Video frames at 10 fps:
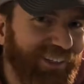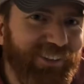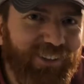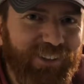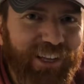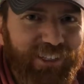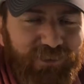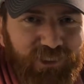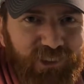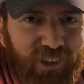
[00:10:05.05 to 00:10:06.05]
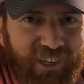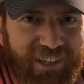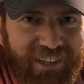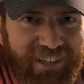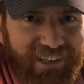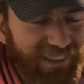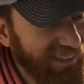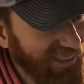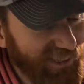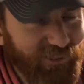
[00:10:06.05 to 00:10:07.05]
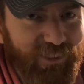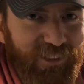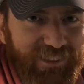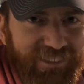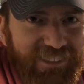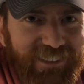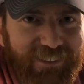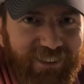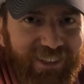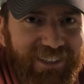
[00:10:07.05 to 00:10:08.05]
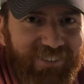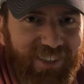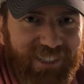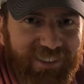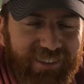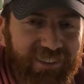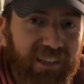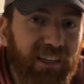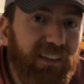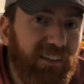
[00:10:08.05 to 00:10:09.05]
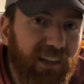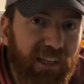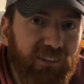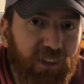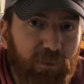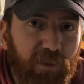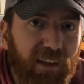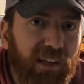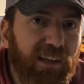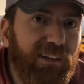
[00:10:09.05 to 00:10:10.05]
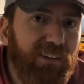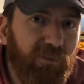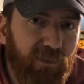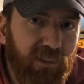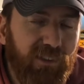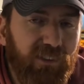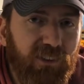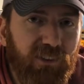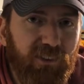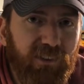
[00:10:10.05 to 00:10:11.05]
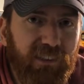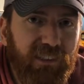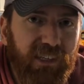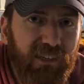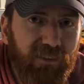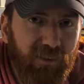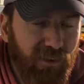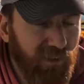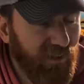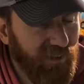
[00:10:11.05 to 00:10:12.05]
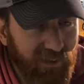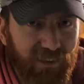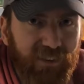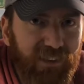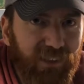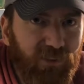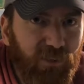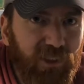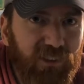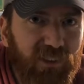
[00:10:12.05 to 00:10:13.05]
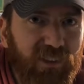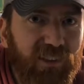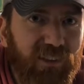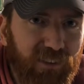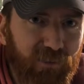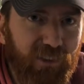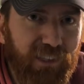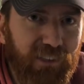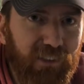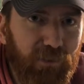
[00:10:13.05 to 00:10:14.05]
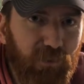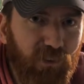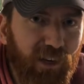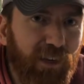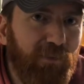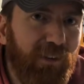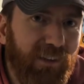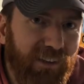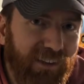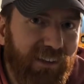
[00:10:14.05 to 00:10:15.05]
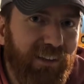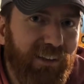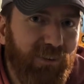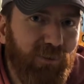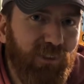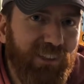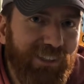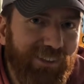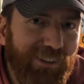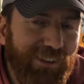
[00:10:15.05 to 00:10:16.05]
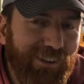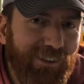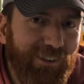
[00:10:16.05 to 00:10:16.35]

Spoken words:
So thanks for joining in. Thanks for listening to all I've got to say. That's our plan. We're gonna start doing it now. Thanks for watching. Don't forget to subscribe. We'll see you out there.